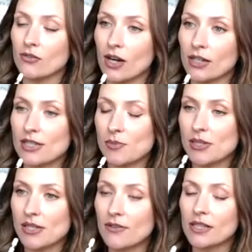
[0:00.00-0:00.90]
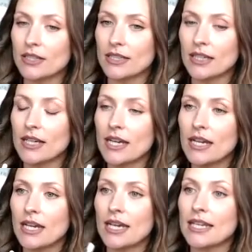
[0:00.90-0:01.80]
right, specifically
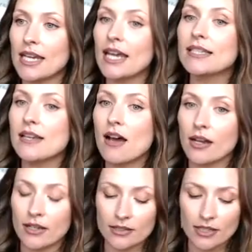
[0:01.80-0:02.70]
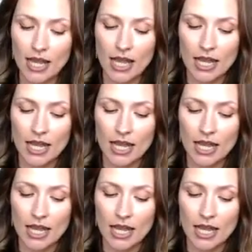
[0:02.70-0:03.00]
a cation,